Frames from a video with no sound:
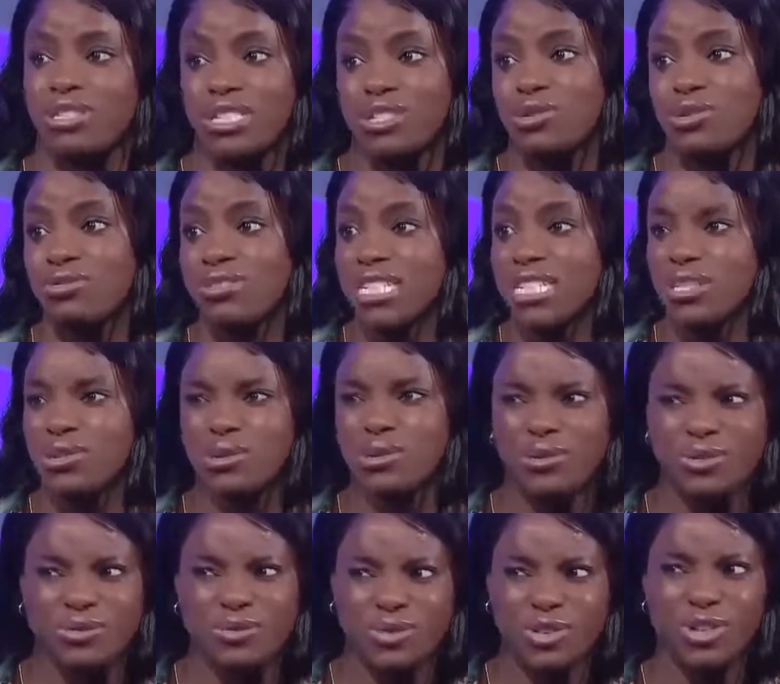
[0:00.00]
Because he's already
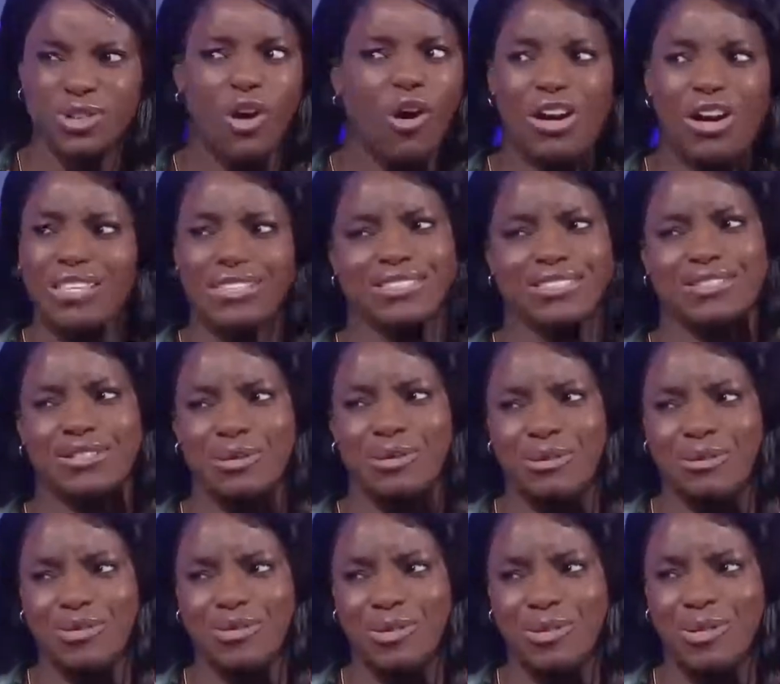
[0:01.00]
sort of got into the
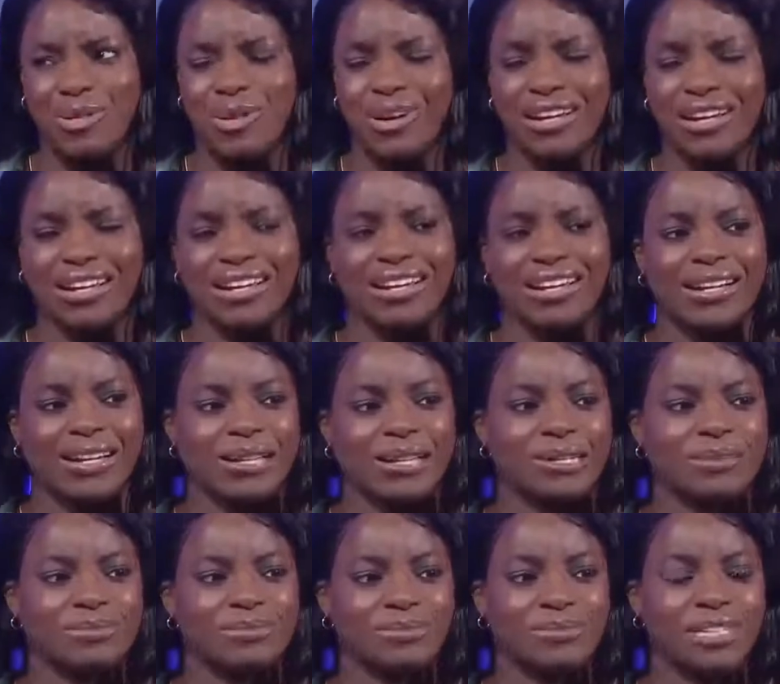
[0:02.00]
top four.
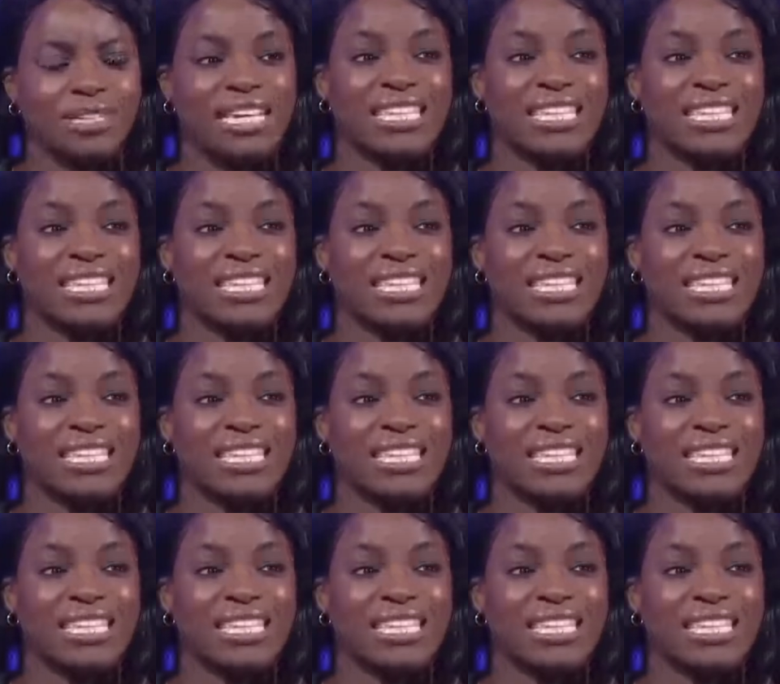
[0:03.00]
Mm.